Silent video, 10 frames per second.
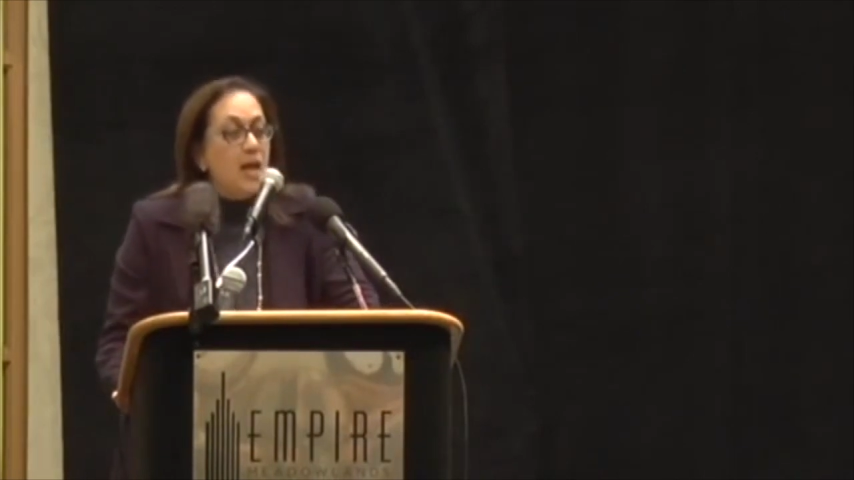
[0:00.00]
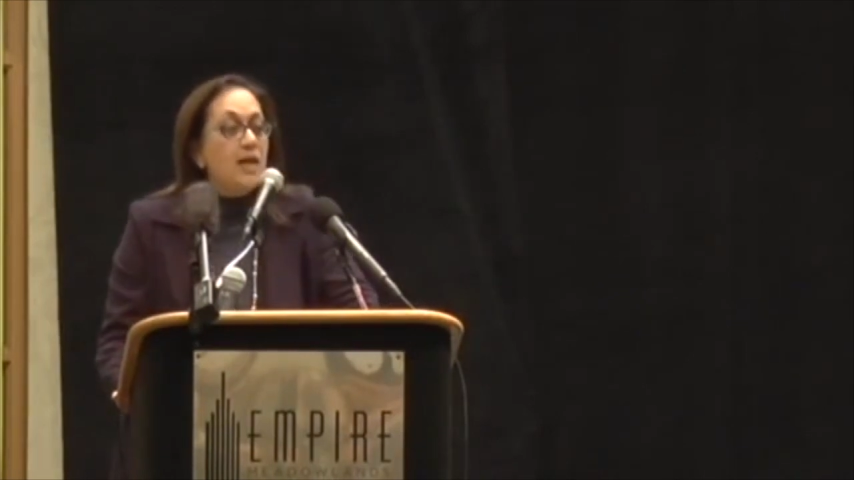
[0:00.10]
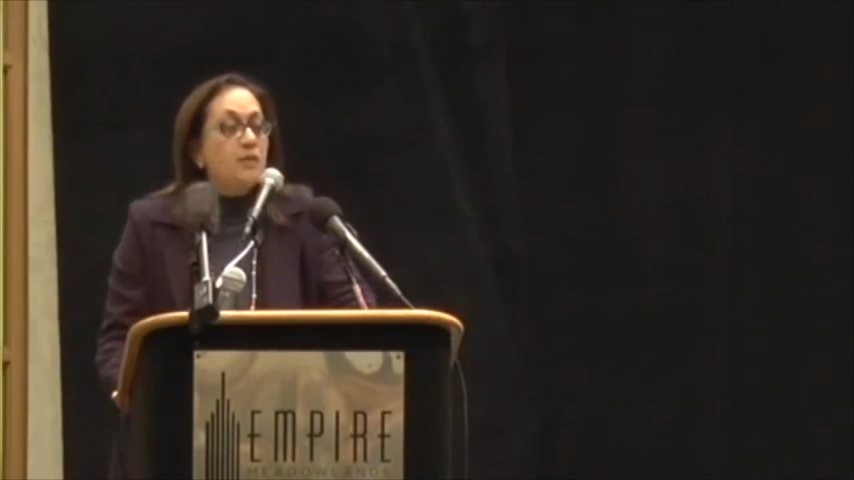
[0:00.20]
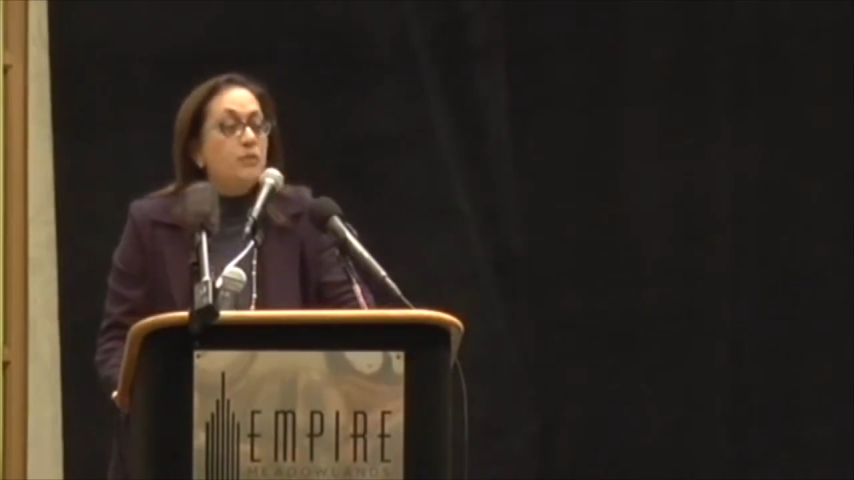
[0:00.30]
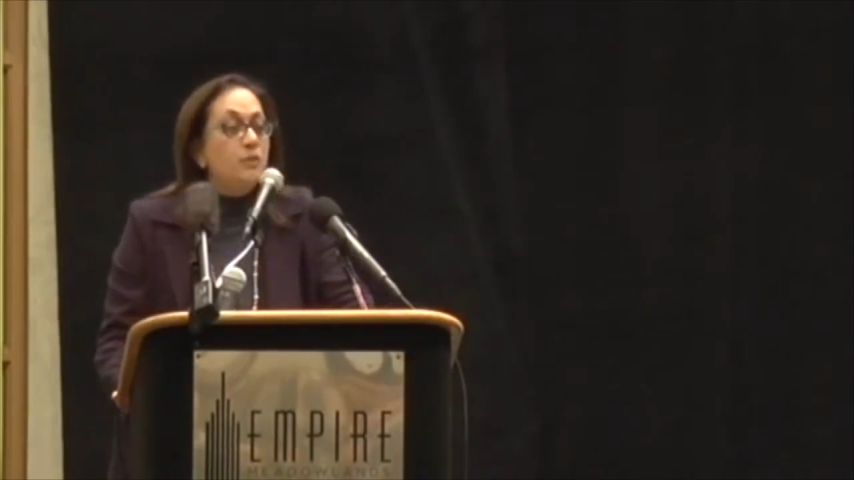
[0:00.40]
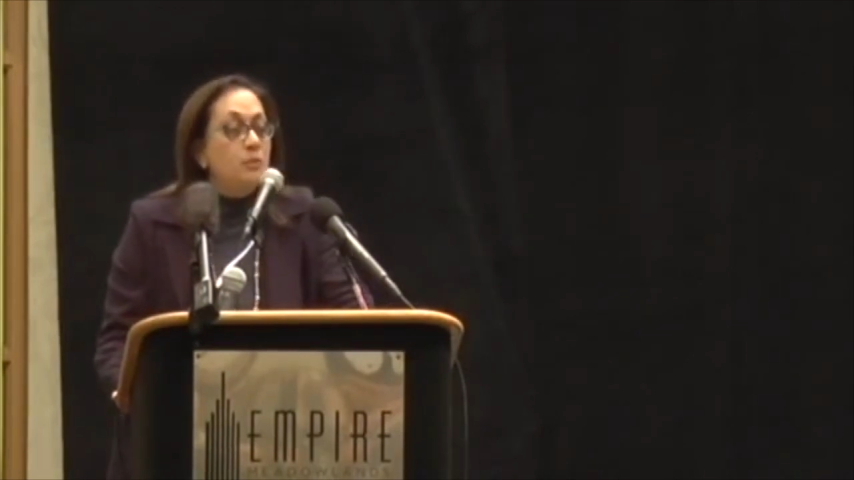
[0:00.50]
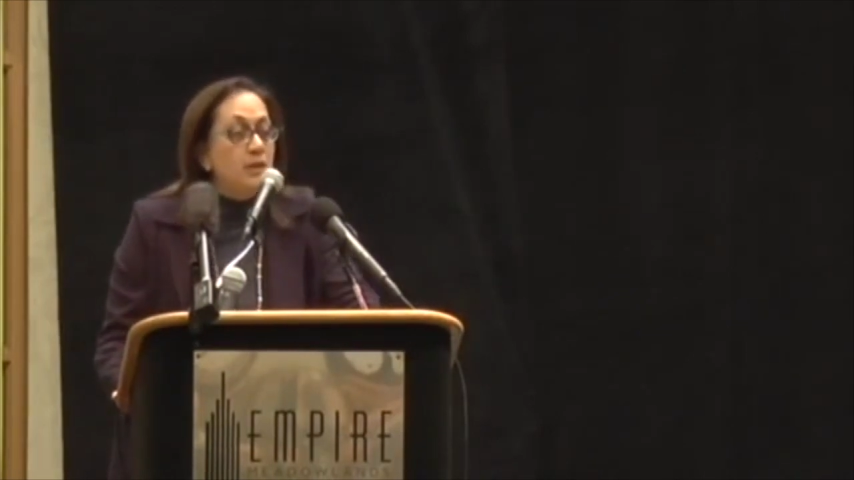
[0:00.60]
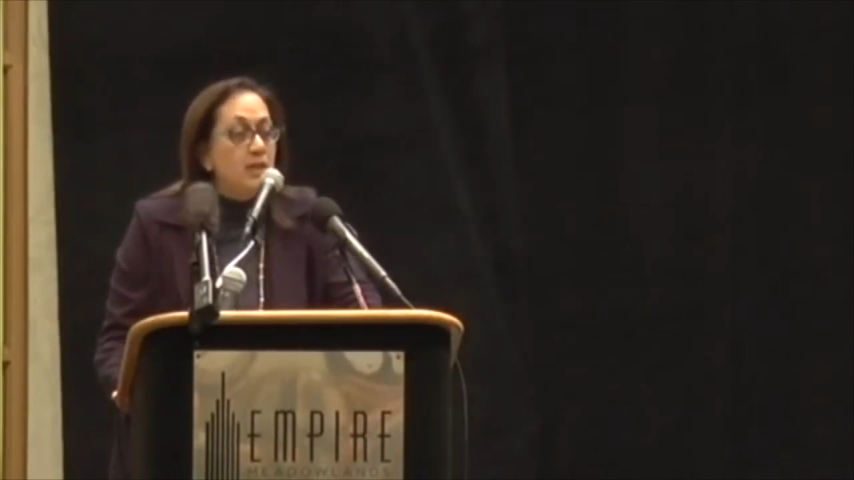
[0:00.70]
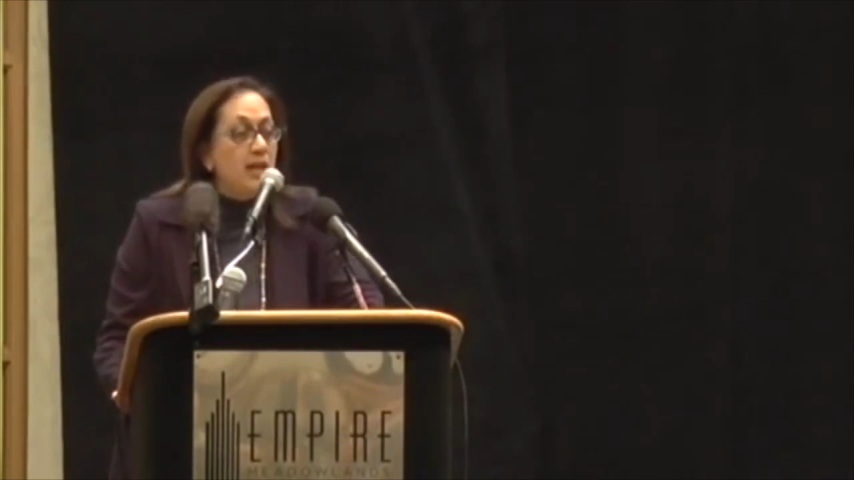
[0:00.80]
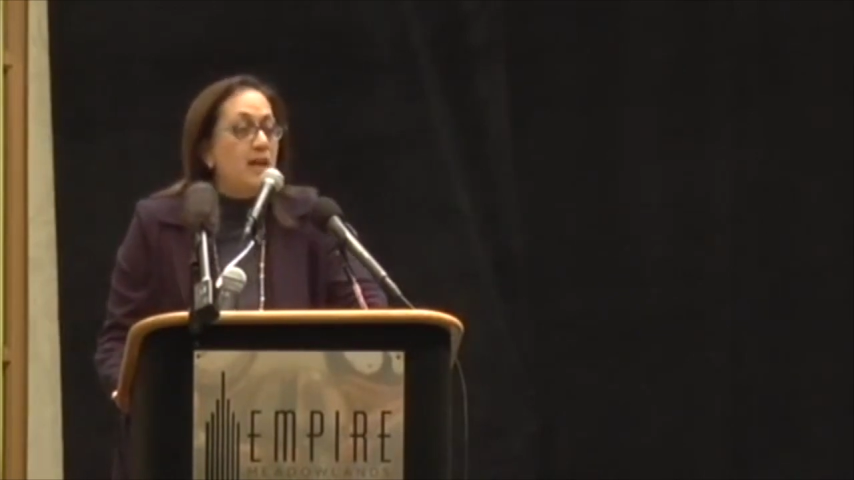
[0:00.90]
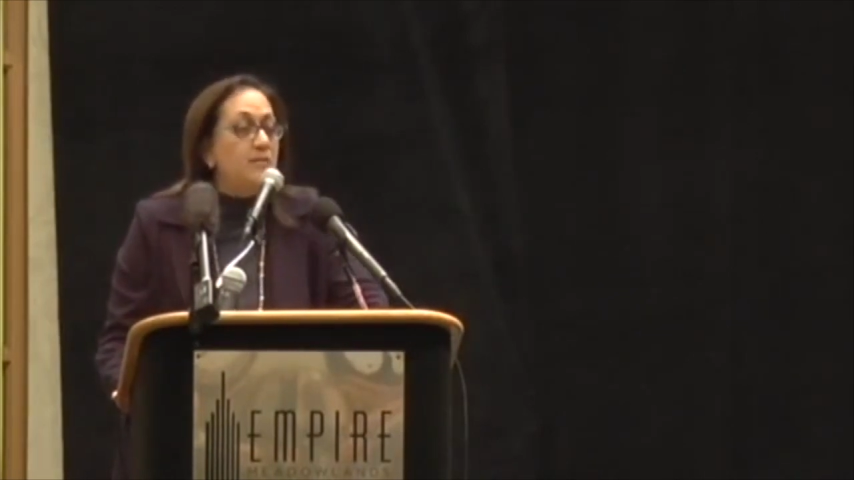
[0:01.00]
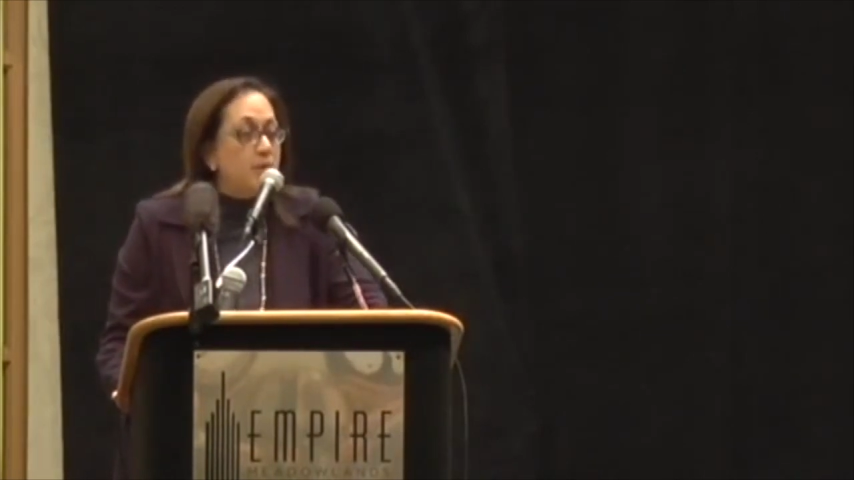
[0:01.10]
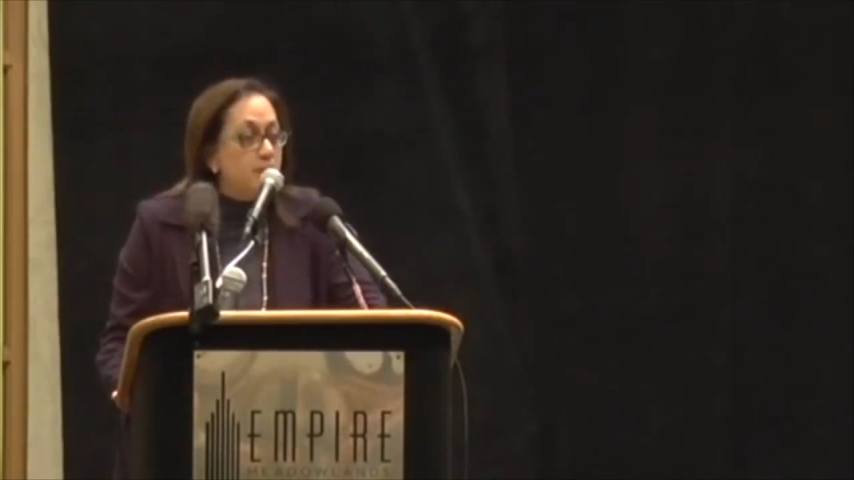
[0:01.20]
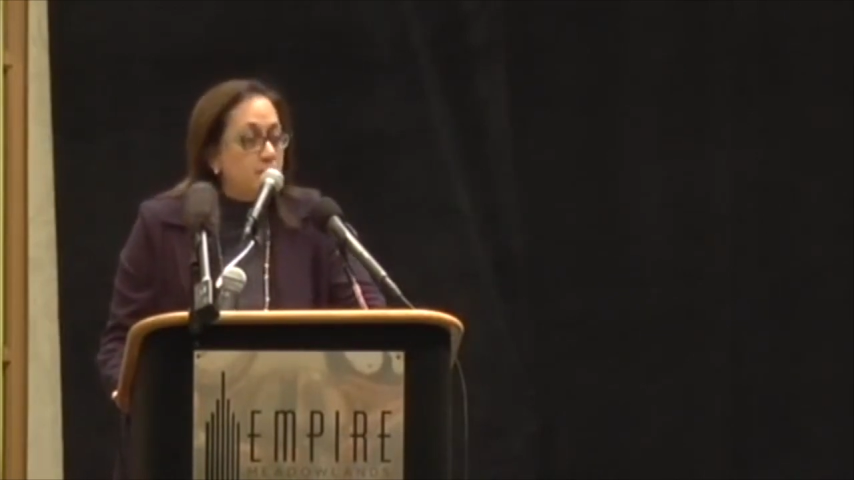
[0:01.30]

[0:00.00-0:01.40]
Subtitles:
and we will have our